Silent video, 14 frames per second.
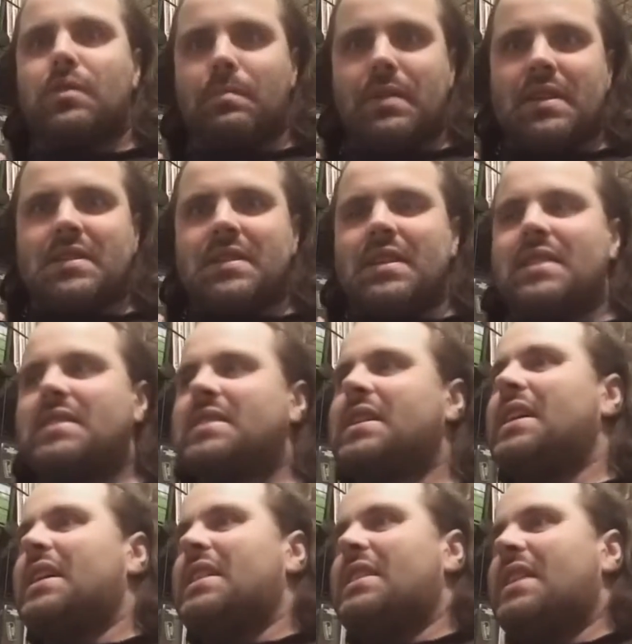business.
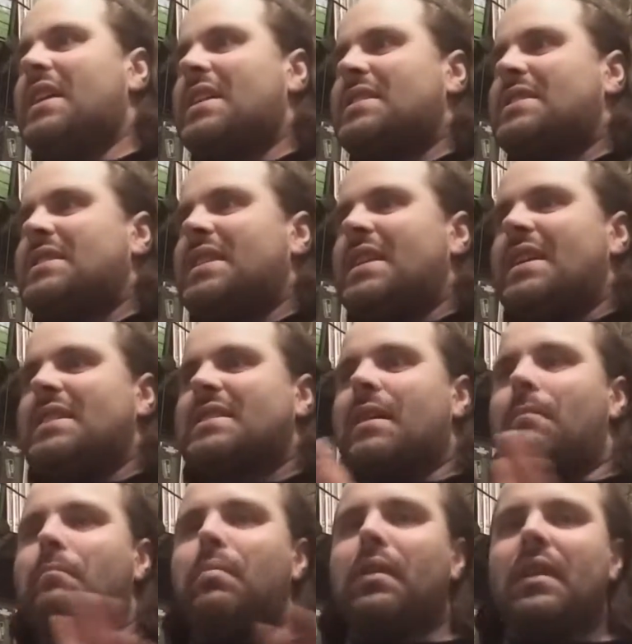This is
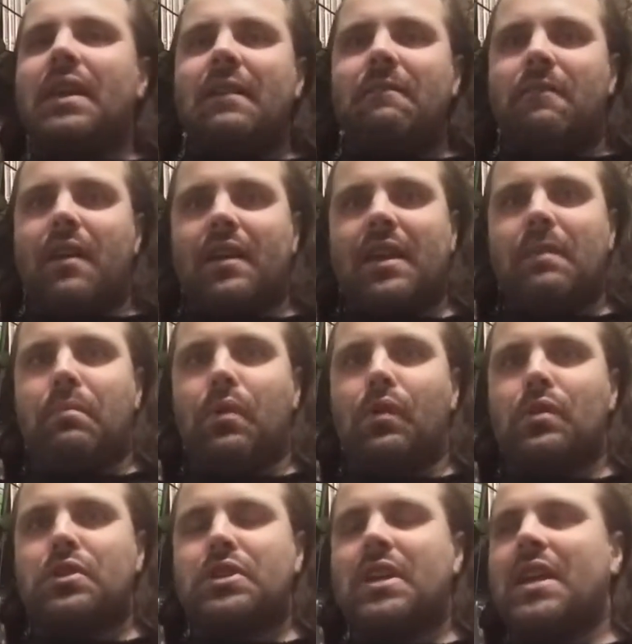complete fucking
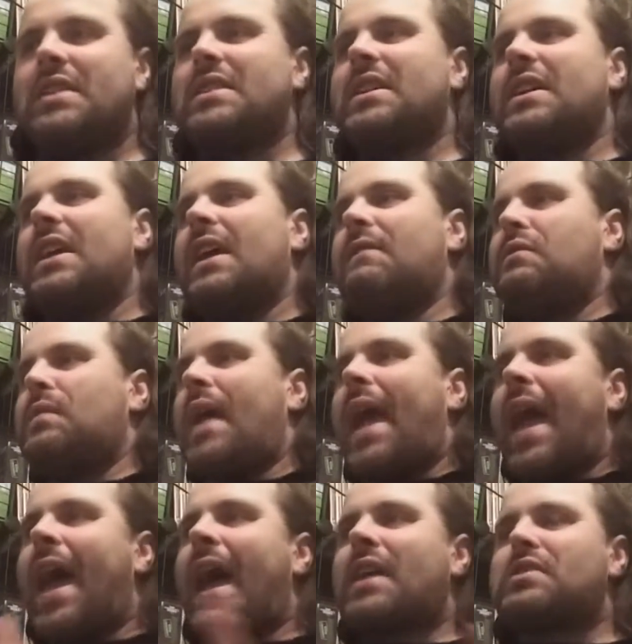bullshit. If you
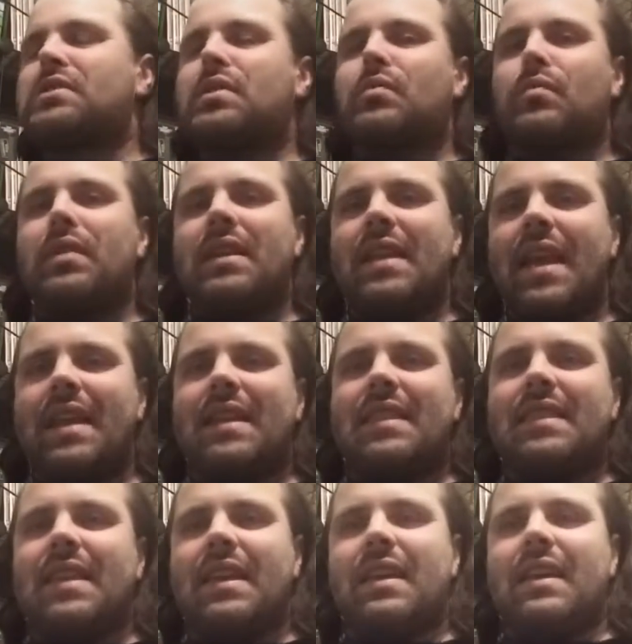actually read
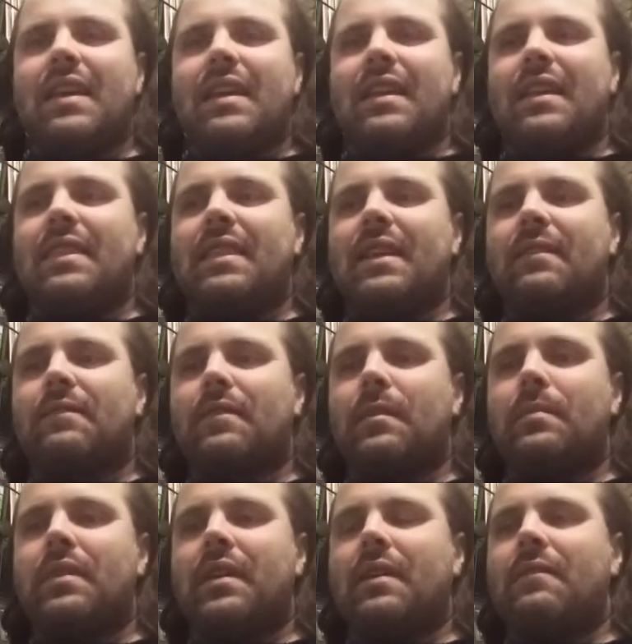anything
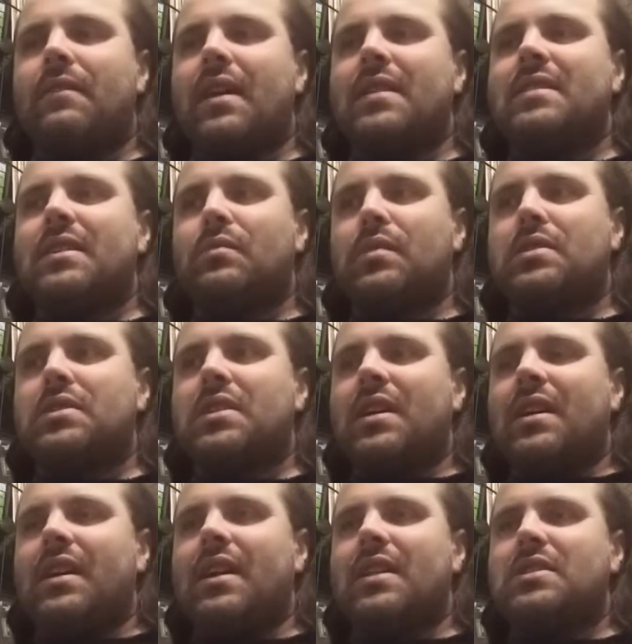from the event in which
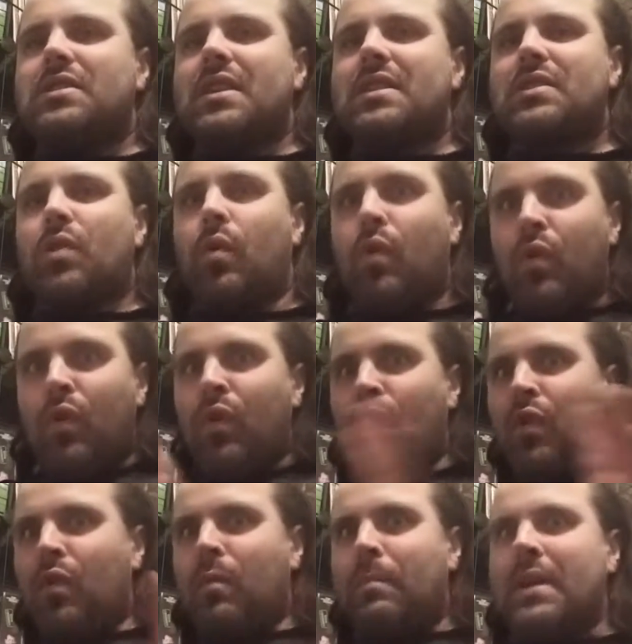it's this
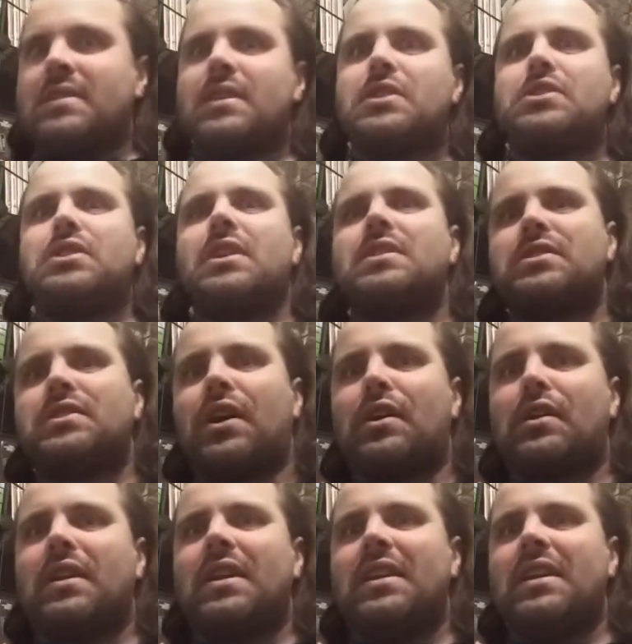whole piece of shit
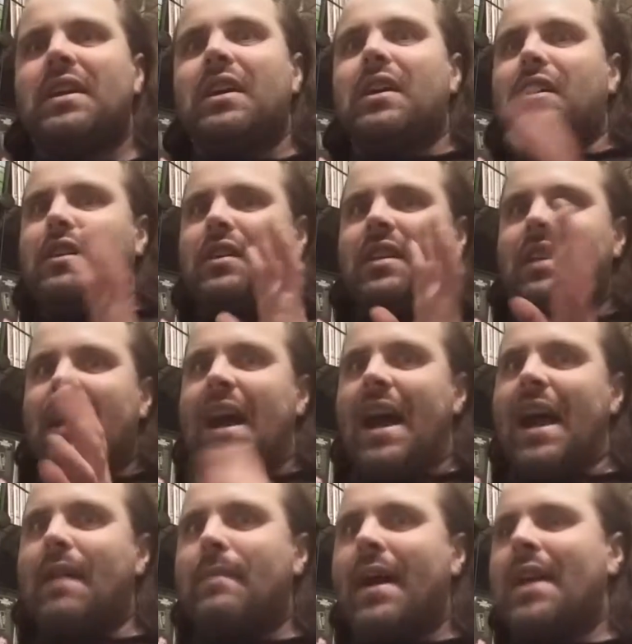started,
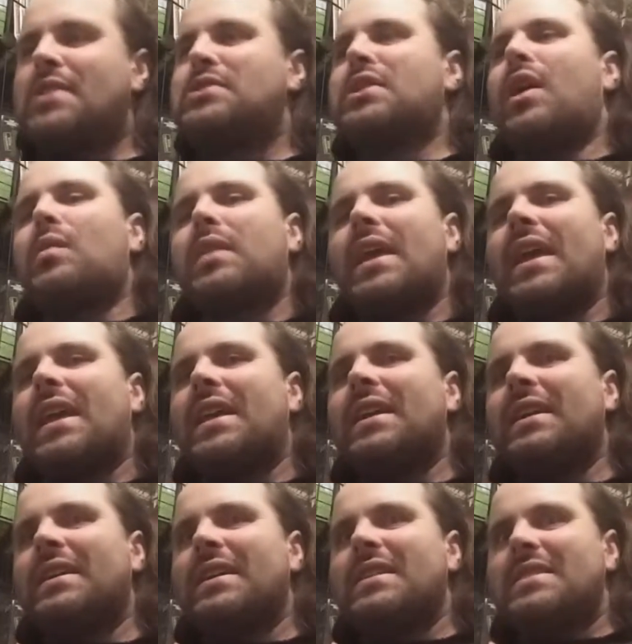I'm not joking.
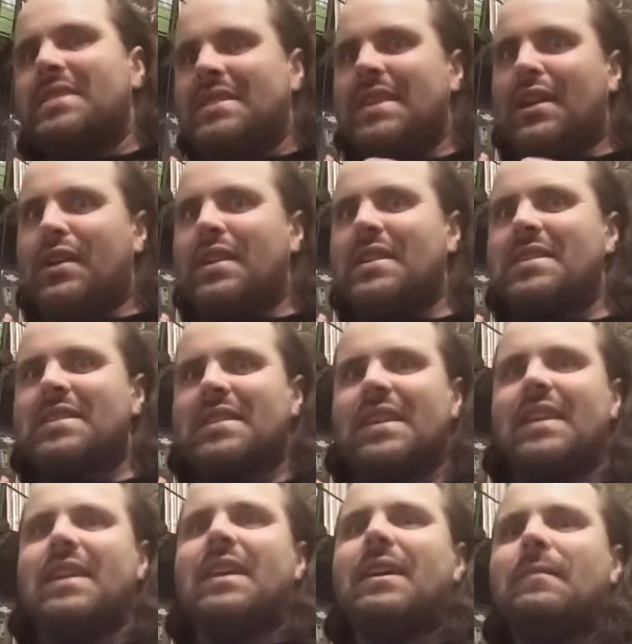
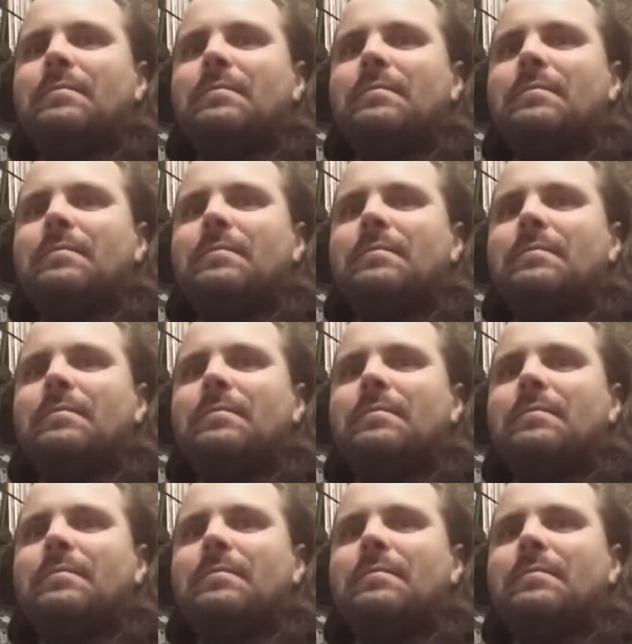Seriously,